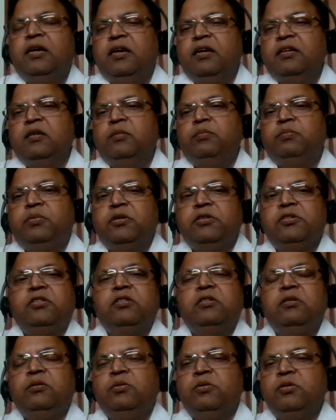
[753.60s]
and the
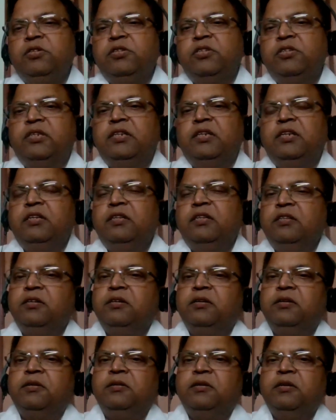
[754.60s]
person who is sitting in
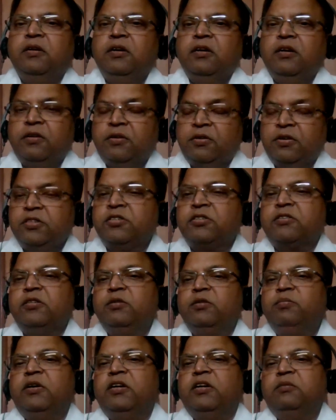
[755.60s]
the risk
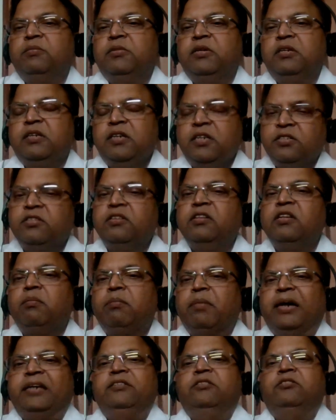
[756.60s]
department is in the
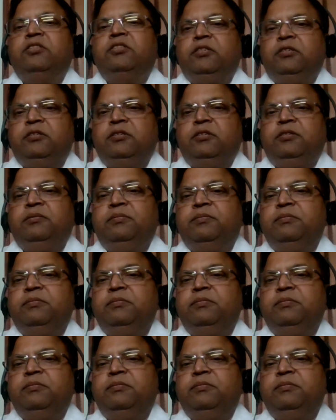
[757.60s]
mindset.